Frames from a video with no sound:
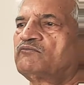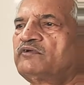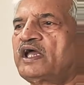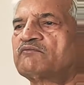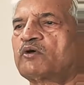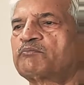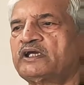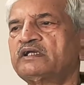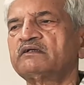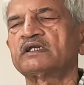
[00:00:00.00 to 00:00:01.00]
We have
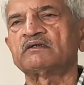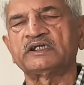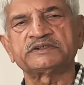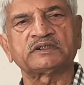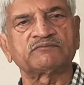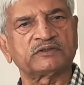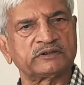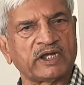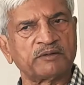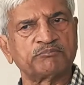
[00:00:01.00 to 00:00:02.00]
obtained a relation for
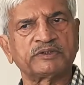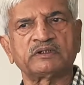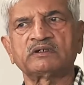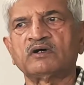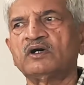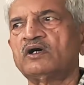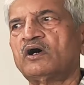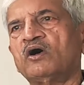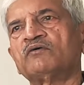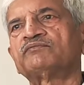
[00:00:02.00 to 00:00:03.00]
the time period
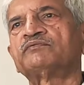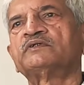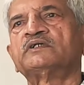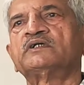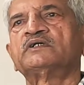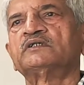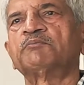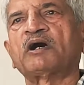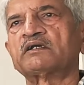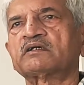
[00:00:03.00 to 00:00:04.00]
of
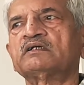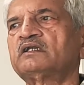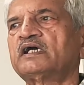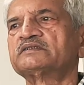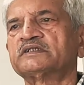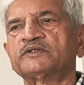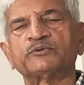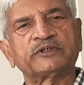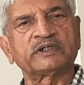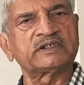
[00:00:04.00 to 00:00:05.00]
the particle
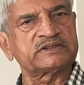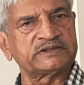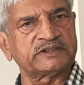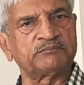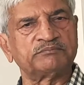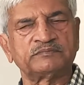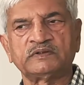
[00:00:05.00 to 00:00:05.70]
executing SHM.